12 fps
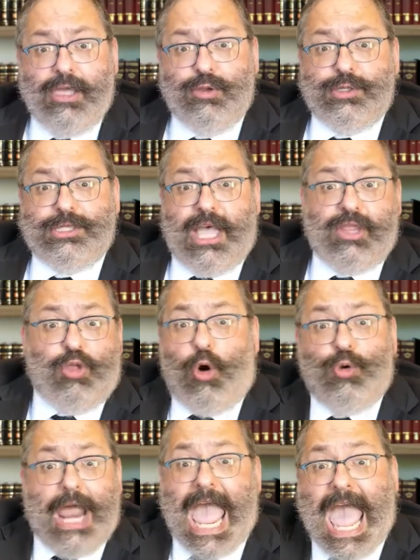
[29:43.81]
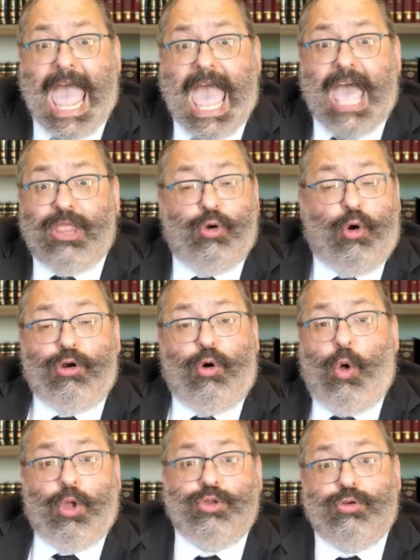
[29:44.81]
you said don't add or
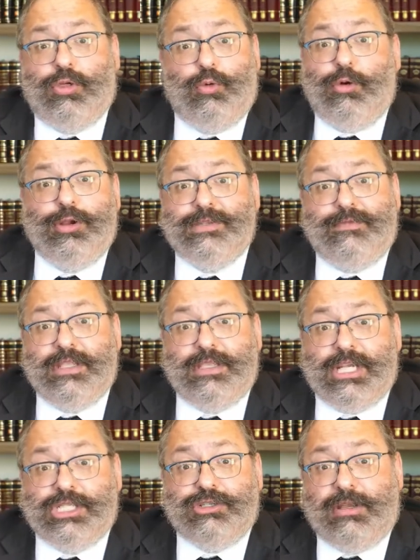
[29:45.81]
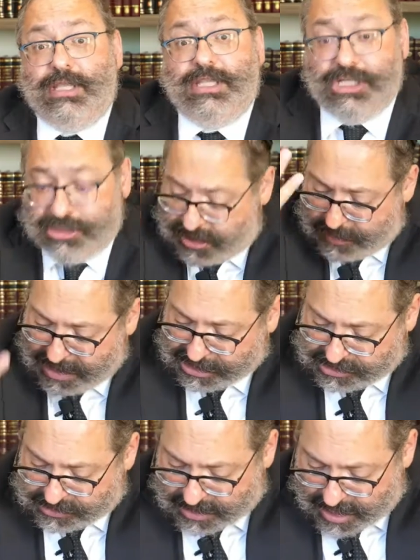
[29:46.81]
alter the words of the teacher, and the teacher didn't
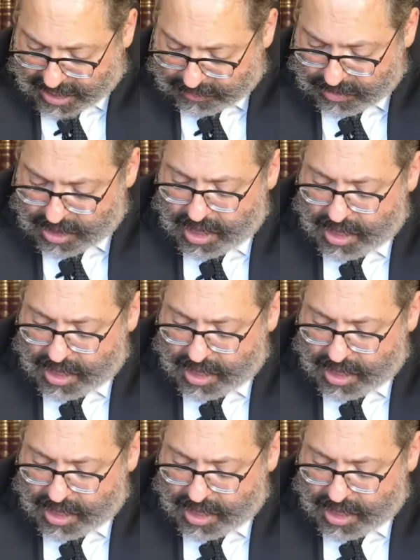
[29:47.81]
mention the name.